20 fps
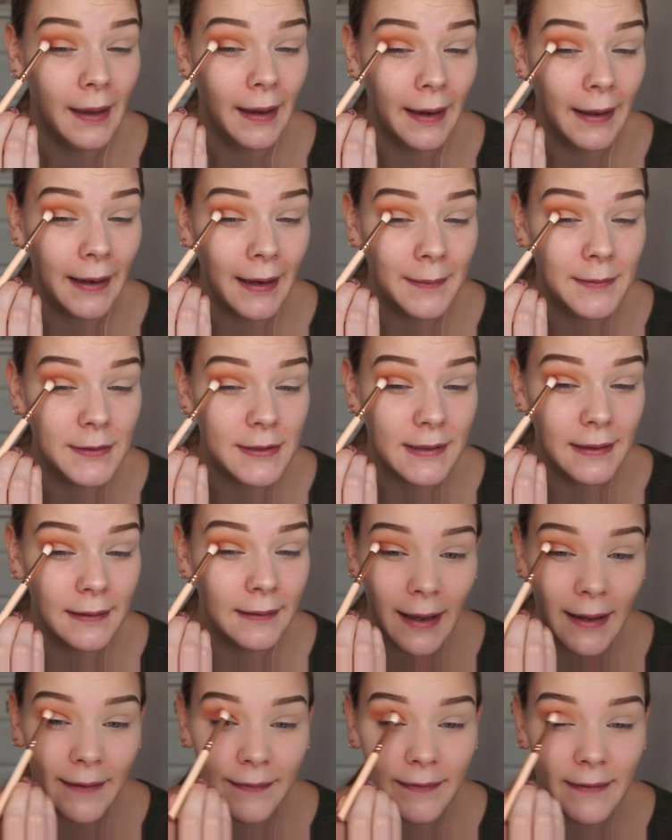and I'm just going
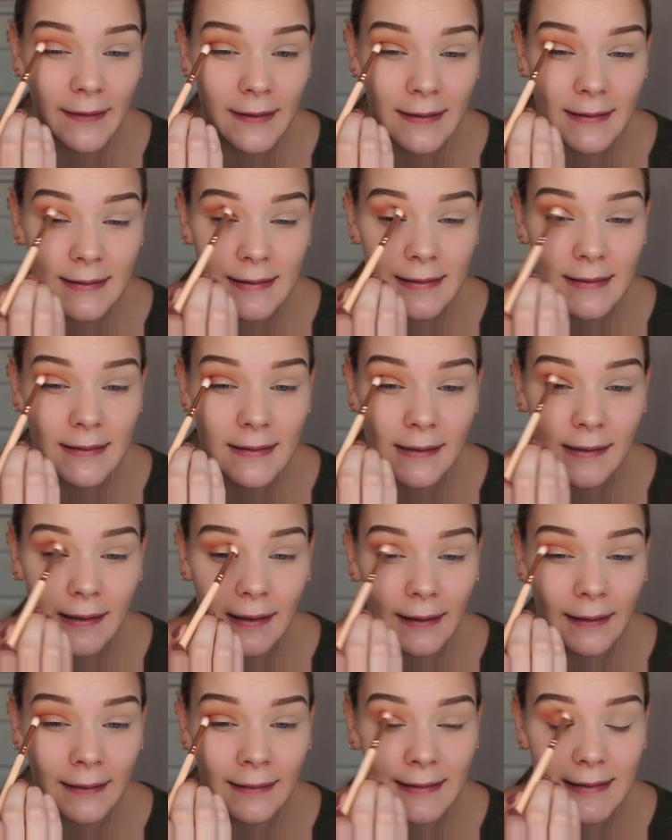to add this
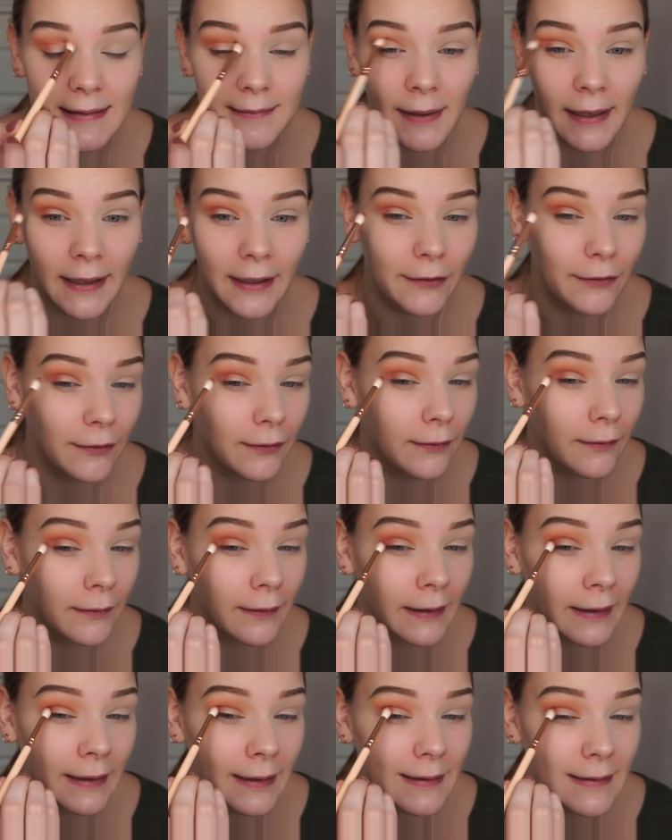into my
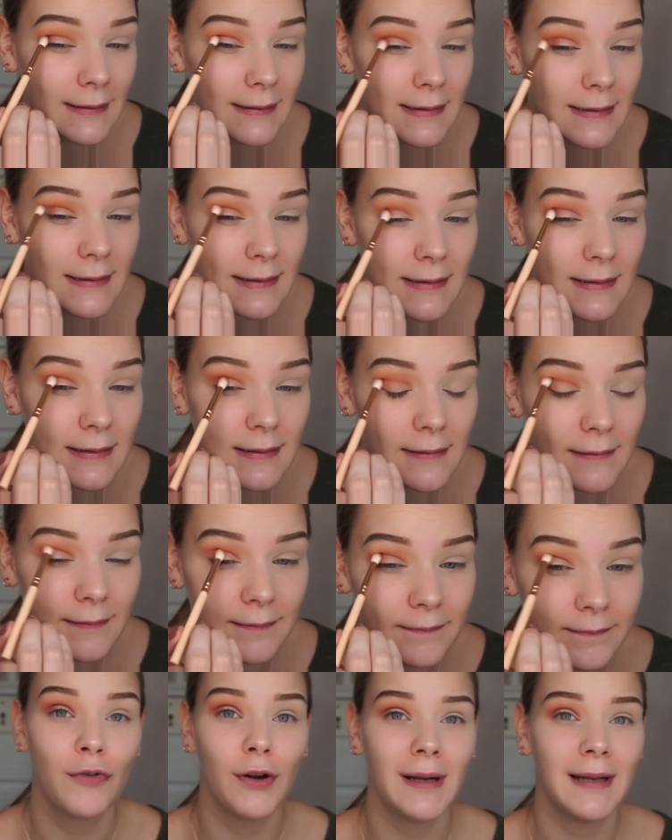crease.
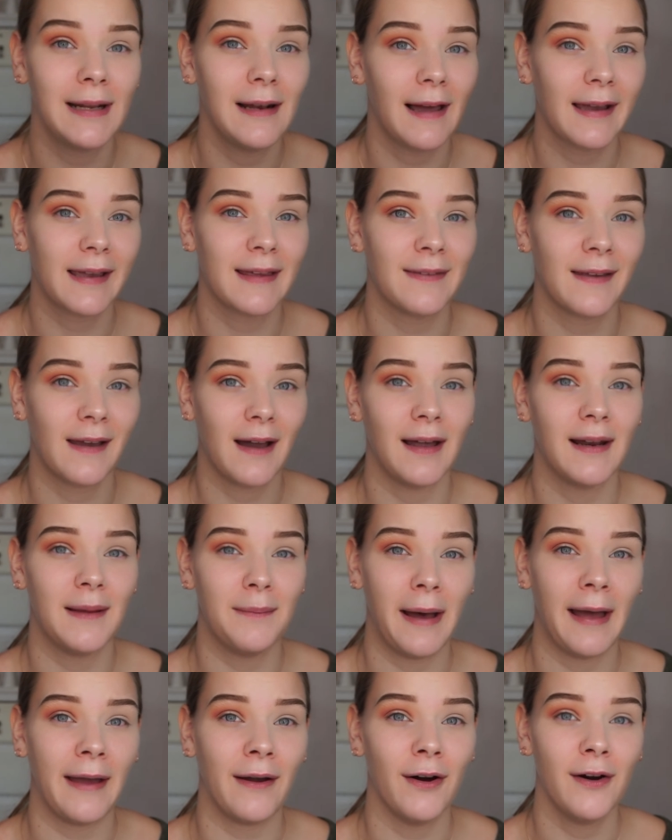Really liking the colour
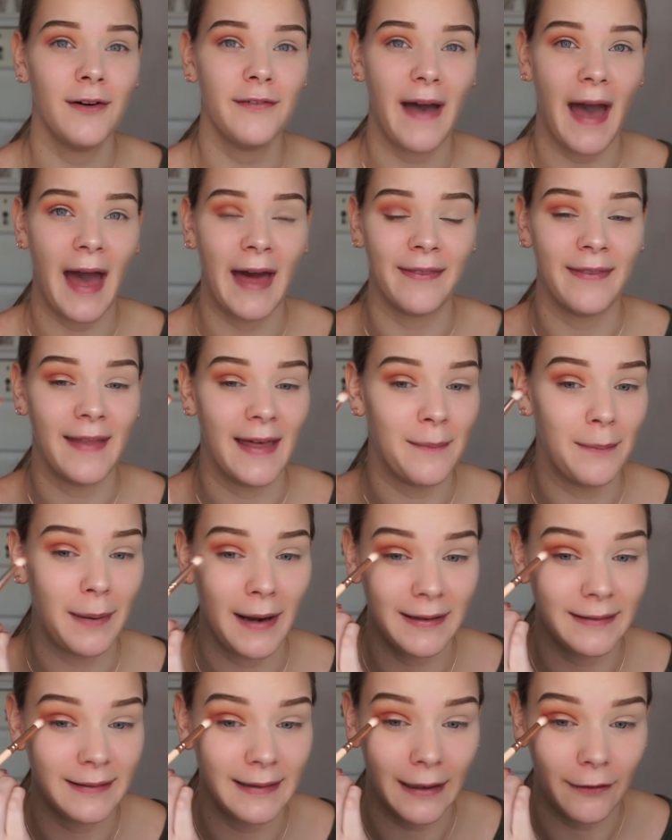payoff, and they're
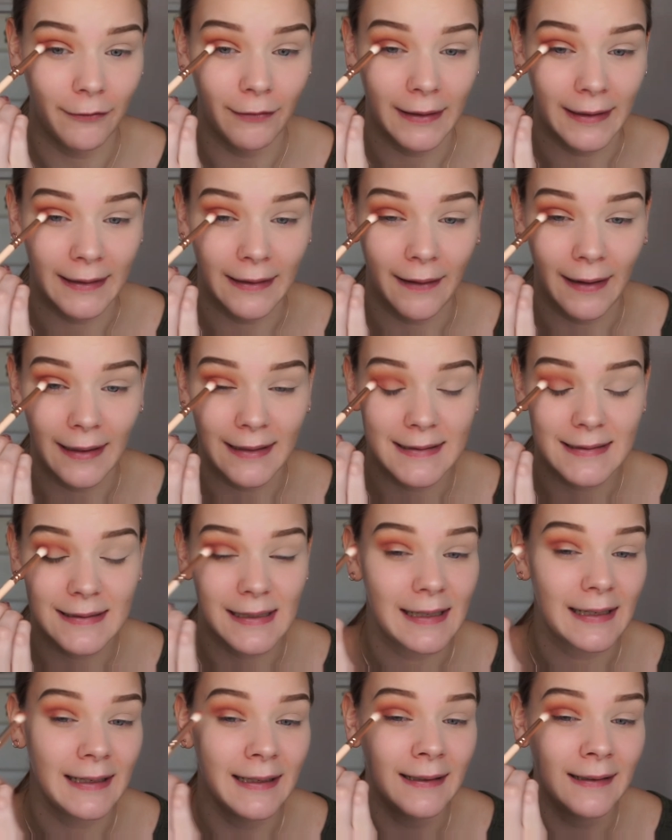blending out really
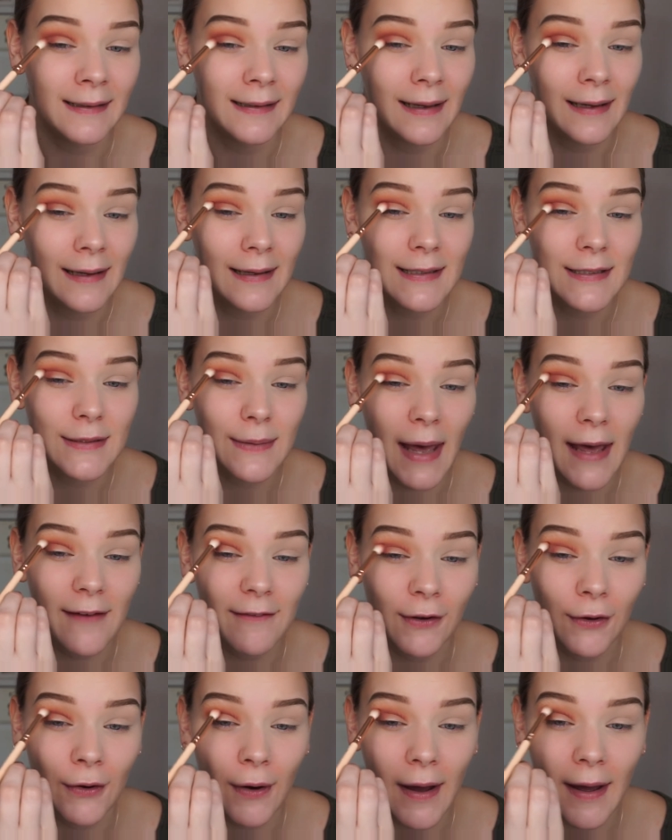nicely, so I
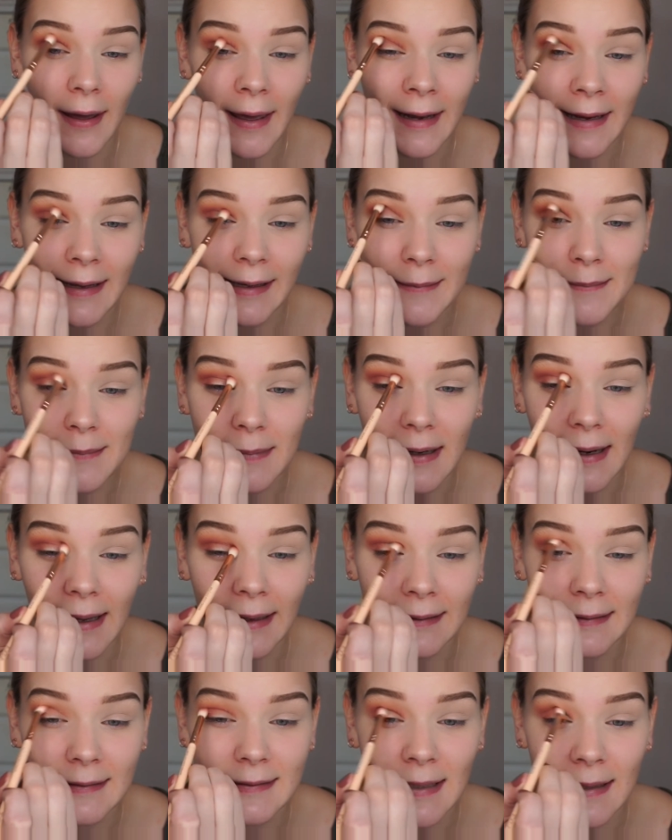haven't got any
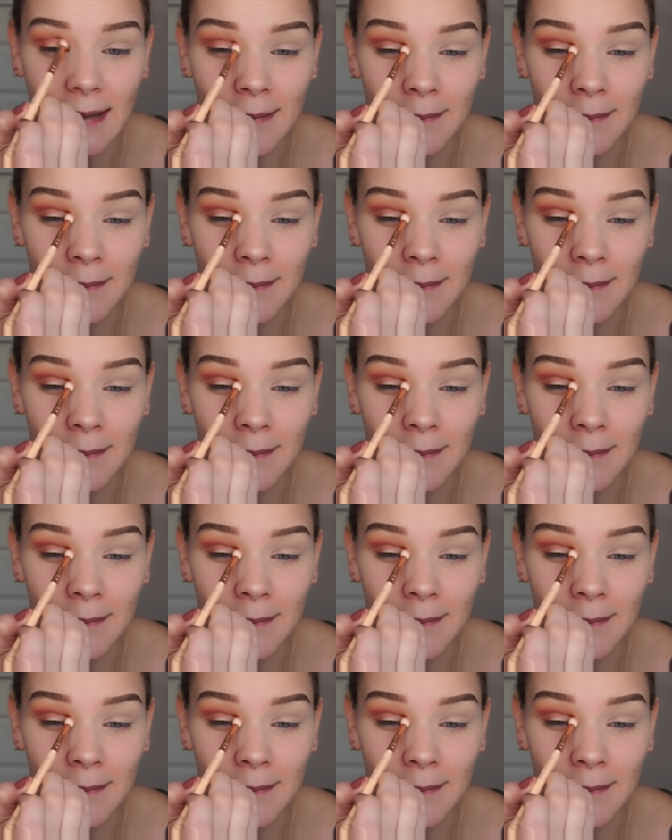complaints at